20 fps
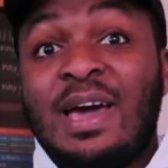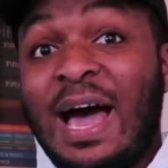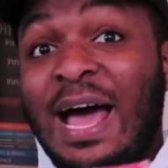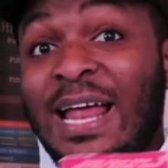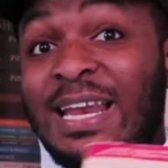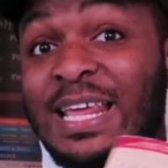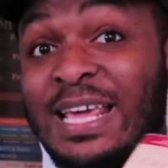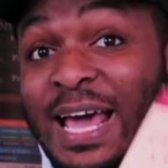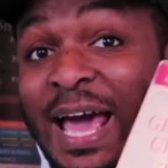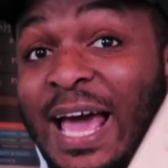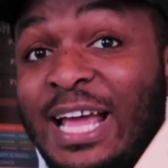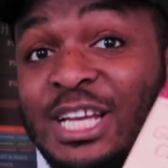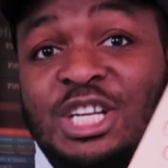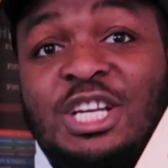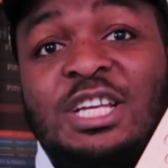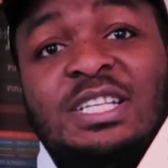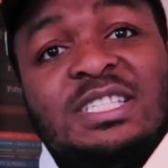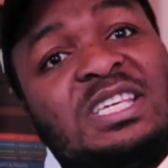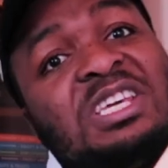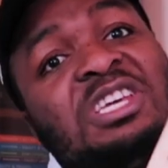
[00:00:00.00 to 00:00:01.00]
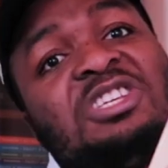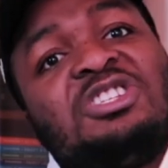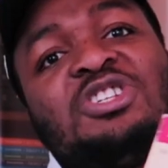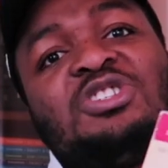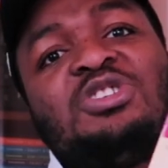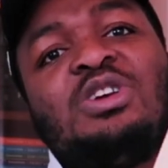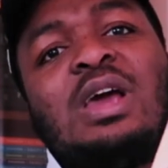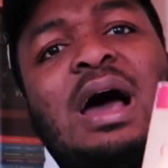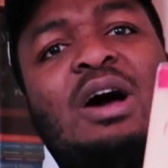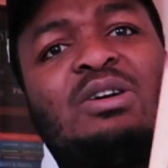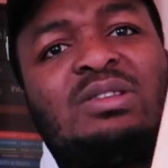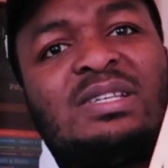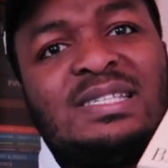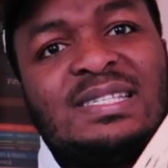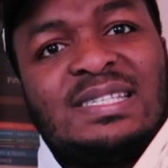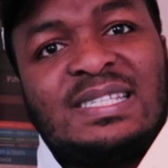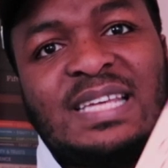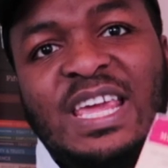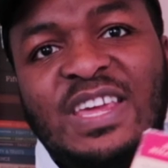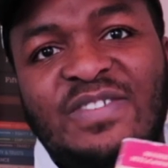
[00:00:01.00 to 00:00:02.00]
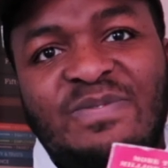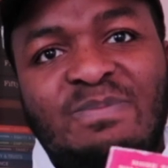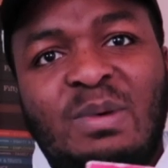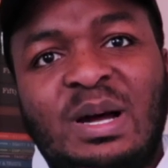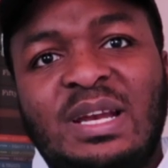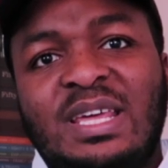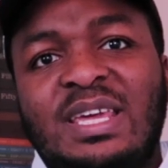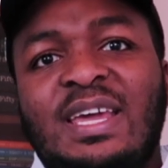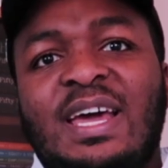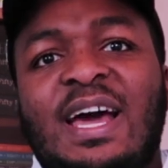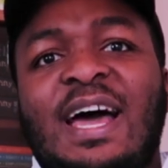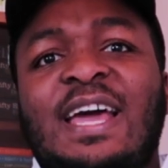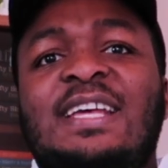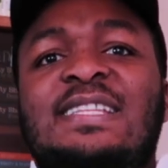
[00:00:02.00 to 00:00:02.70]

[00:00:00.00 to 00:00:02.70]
and it actually teaches you how to save money.